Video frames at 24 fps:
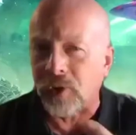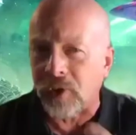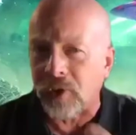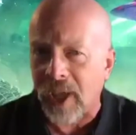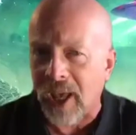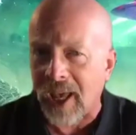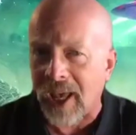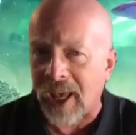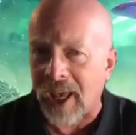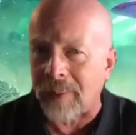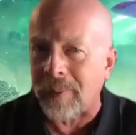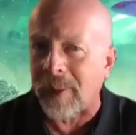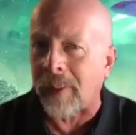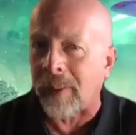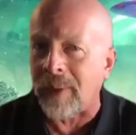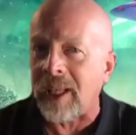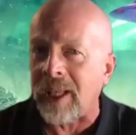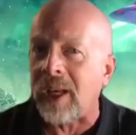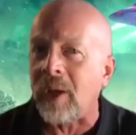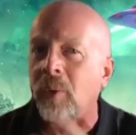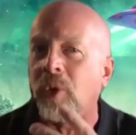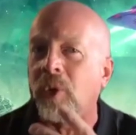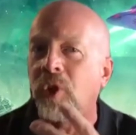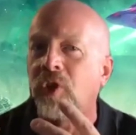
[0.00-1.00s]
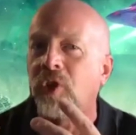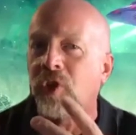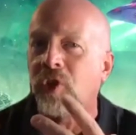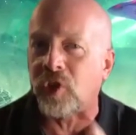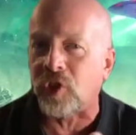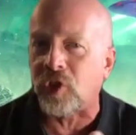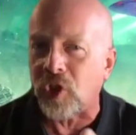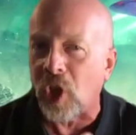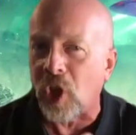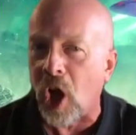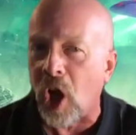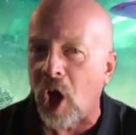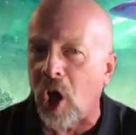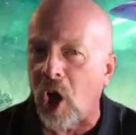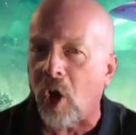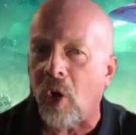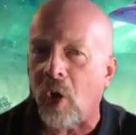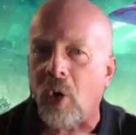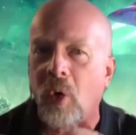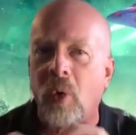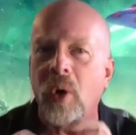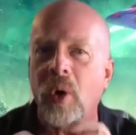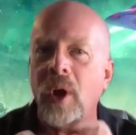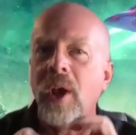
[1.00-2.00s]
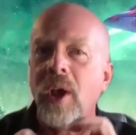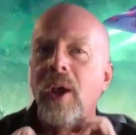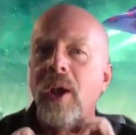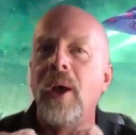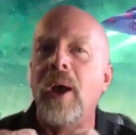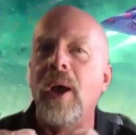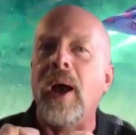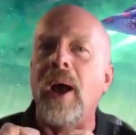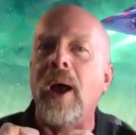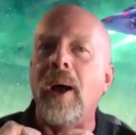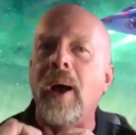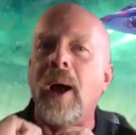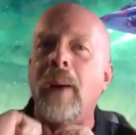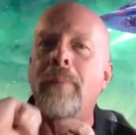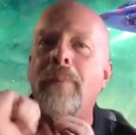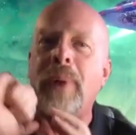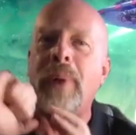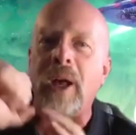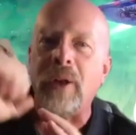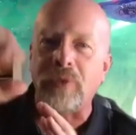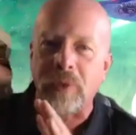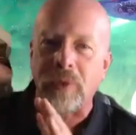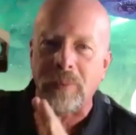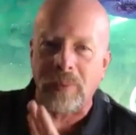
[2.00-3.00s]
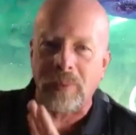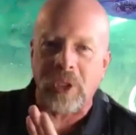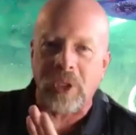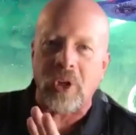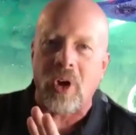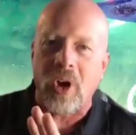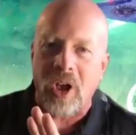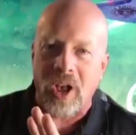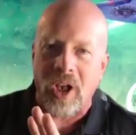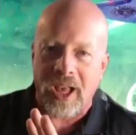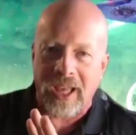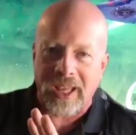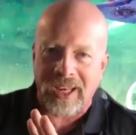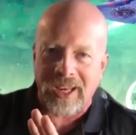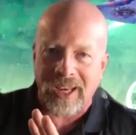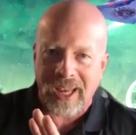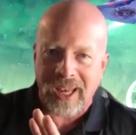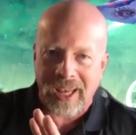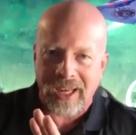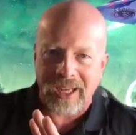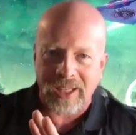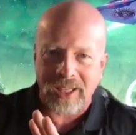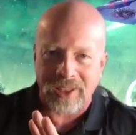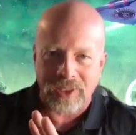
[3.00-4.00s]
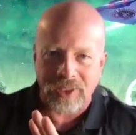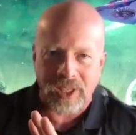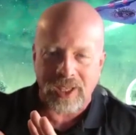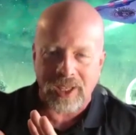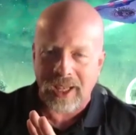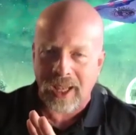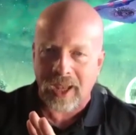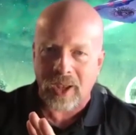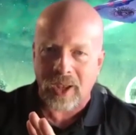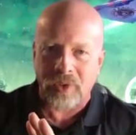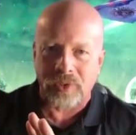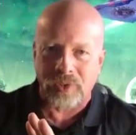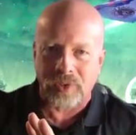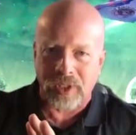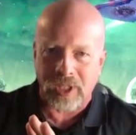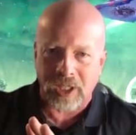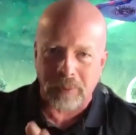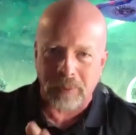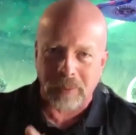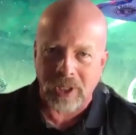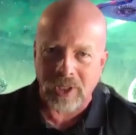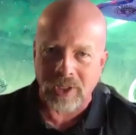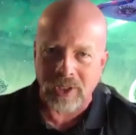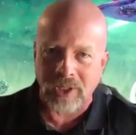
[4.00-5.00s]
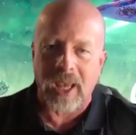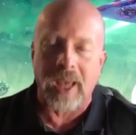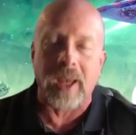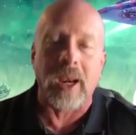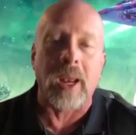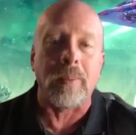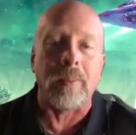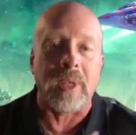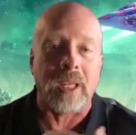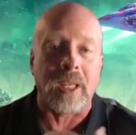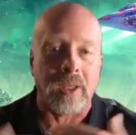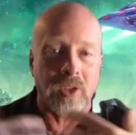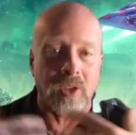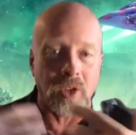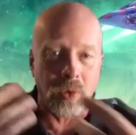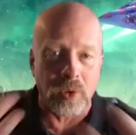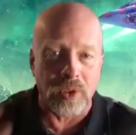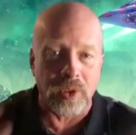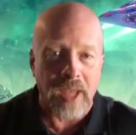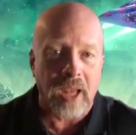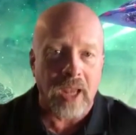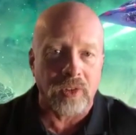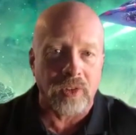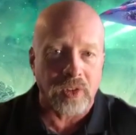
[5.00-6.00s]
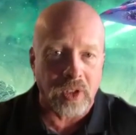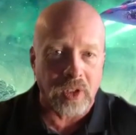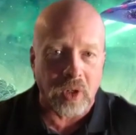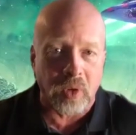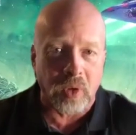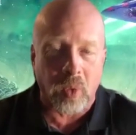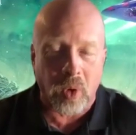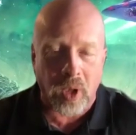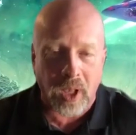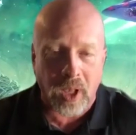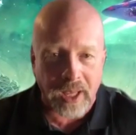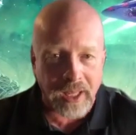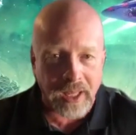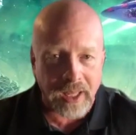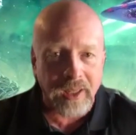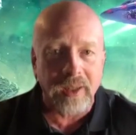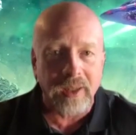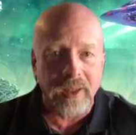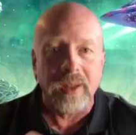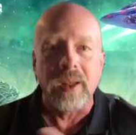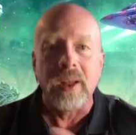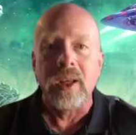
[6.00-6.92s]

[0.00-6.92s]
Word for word: time. I mean, it was so above and beyond anything else that had been done. I mean, 2001